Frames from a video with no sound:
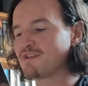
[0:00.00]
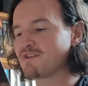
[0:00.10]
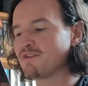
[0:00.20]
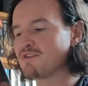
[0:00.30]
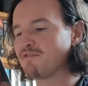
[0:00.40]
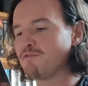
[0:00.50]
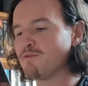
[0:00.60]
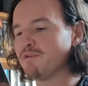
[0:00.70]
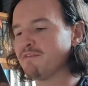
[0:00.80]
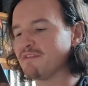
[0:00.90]
surged
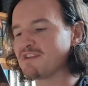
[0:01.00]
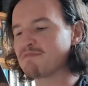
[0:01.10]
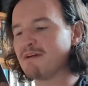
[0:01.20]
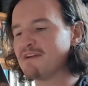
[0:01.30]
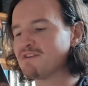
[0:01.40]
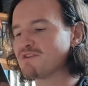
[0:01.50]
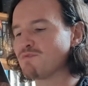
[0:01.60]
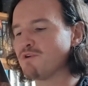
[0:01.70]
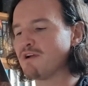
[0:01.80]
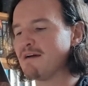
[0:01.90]
forth and smashed his
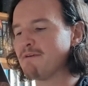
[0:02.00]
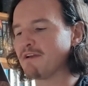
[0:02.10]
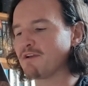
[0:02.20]
warhammer